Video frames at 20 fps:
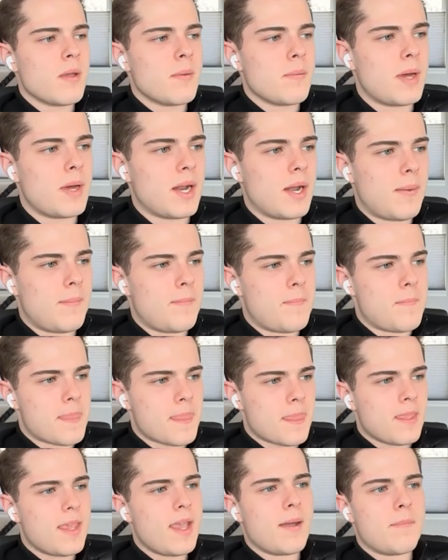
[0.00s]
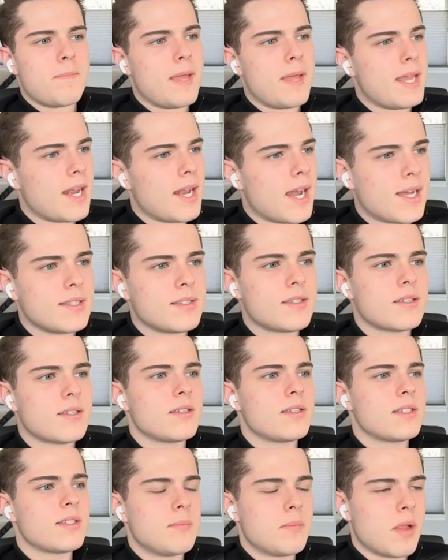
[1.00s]
But yeah, paid ads,
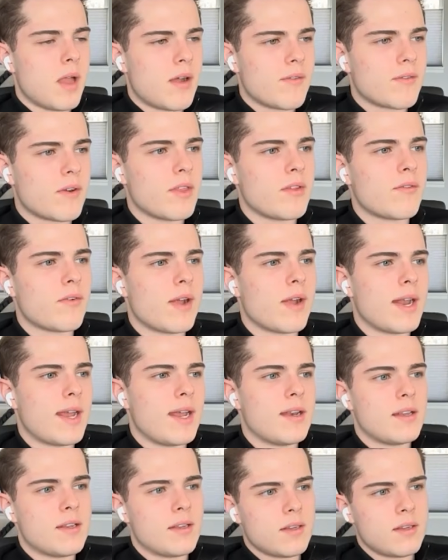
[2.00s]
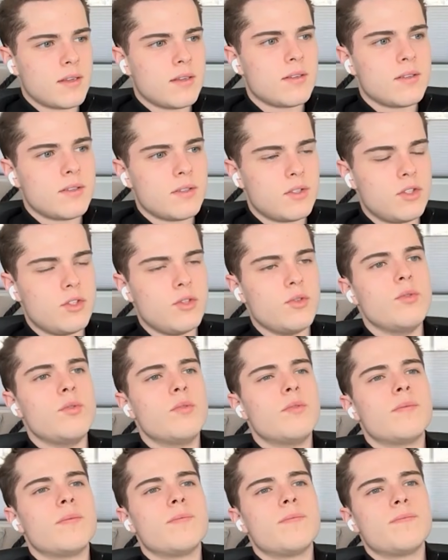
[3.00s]
simple offer on the front end, do
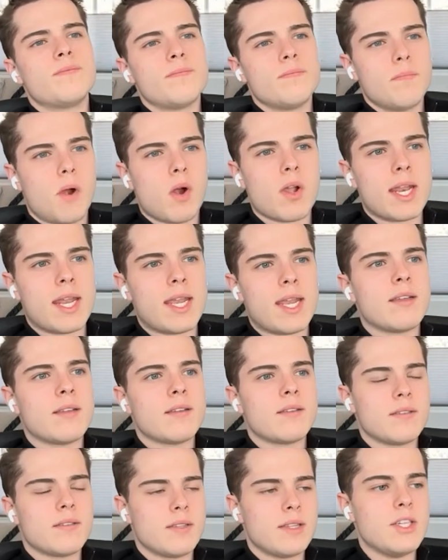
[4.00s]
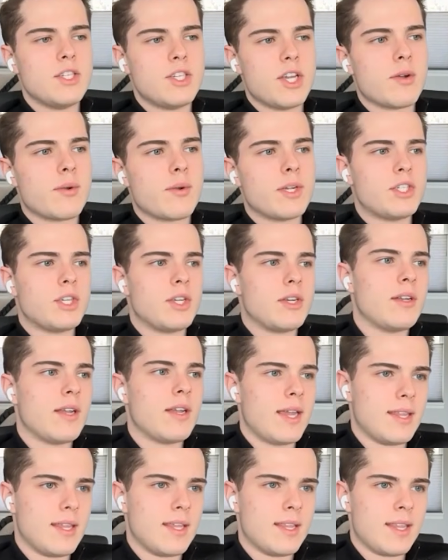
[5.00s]
marketing, lead generation,
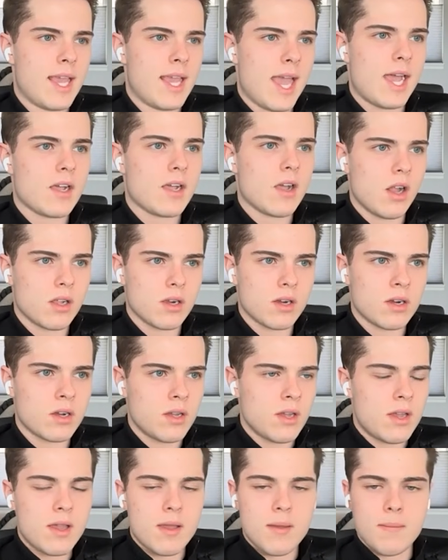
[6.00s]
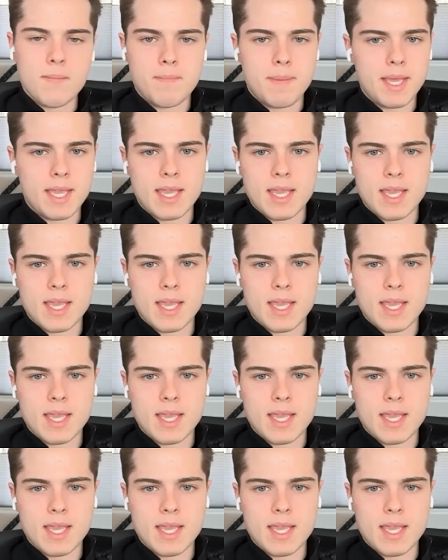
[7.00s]
and then the AI caller, big key